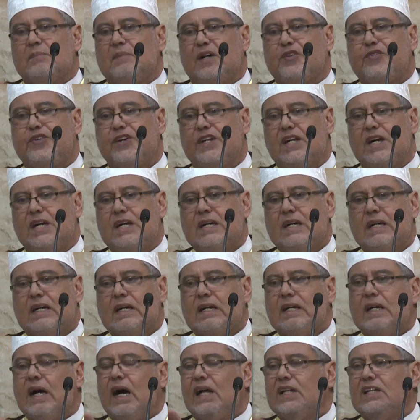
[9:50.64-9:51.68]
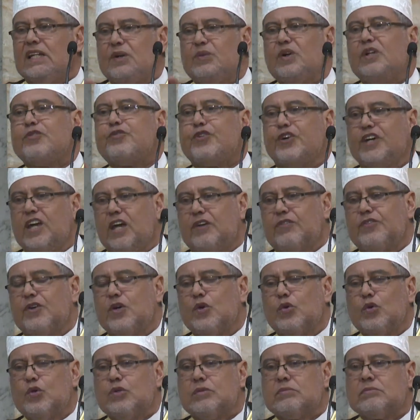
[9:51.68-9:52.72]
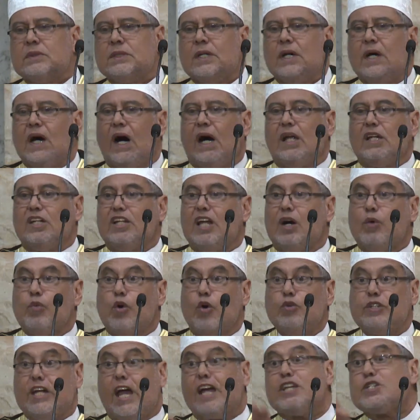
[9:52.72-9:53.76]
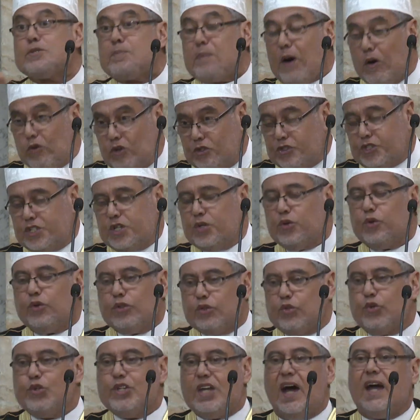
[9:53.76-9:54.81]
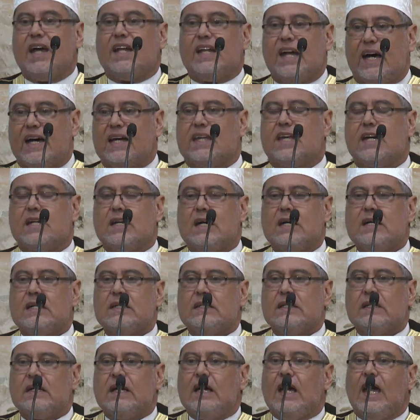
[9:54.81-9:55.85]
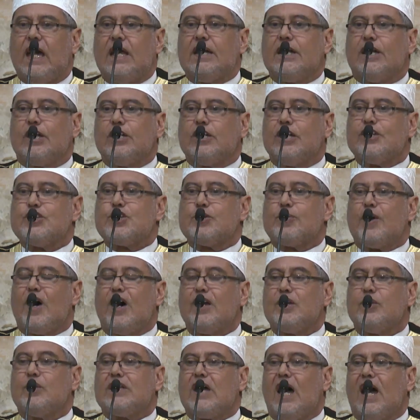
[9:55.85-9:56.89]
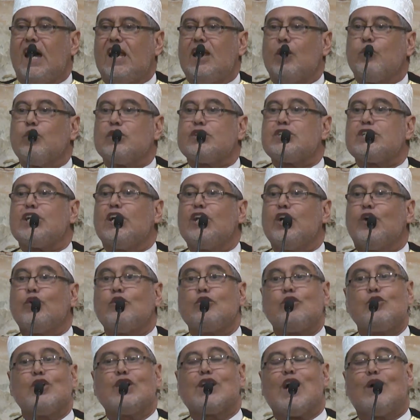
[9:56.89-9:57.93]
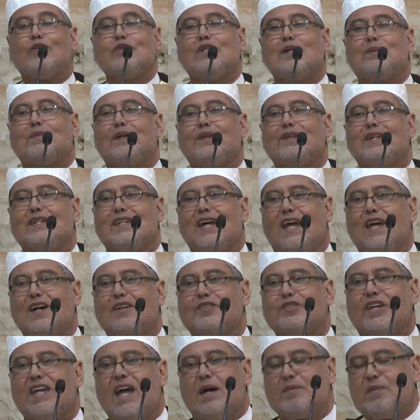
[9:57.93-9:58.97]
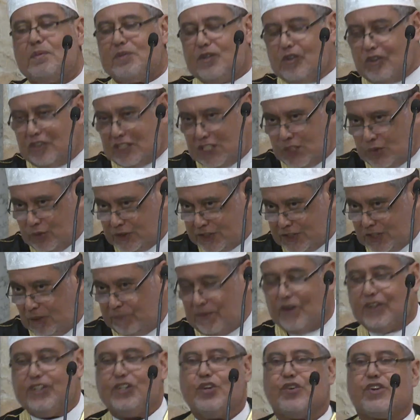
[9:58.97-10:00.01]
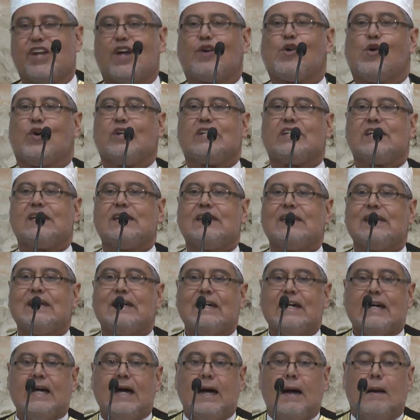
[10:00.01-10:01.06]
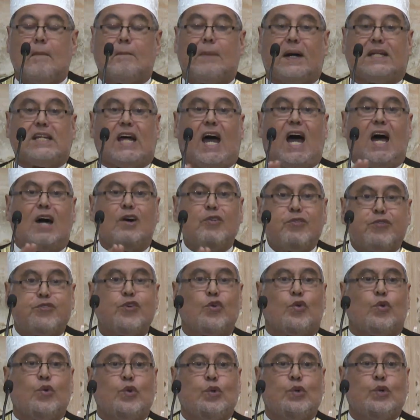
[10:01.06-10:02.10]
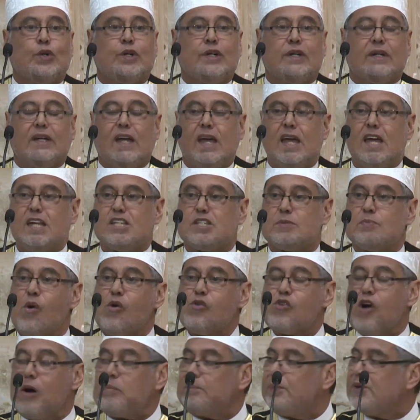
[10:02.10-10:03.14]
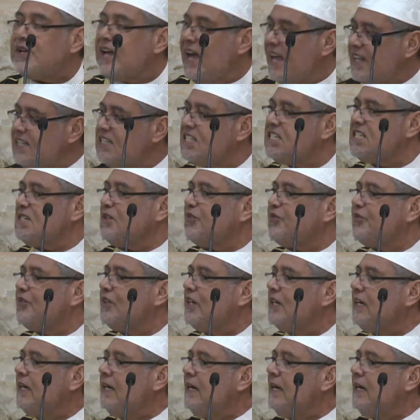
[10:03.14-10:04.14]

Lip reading: Maghfirah, Allah will forgive you. Allah won't expose you, dunya and akhirah. And Allah subhanahu wa ta'ala will still hold you accountable the day of Qiyamah because it will still be on your record. But afu is more comprehensive.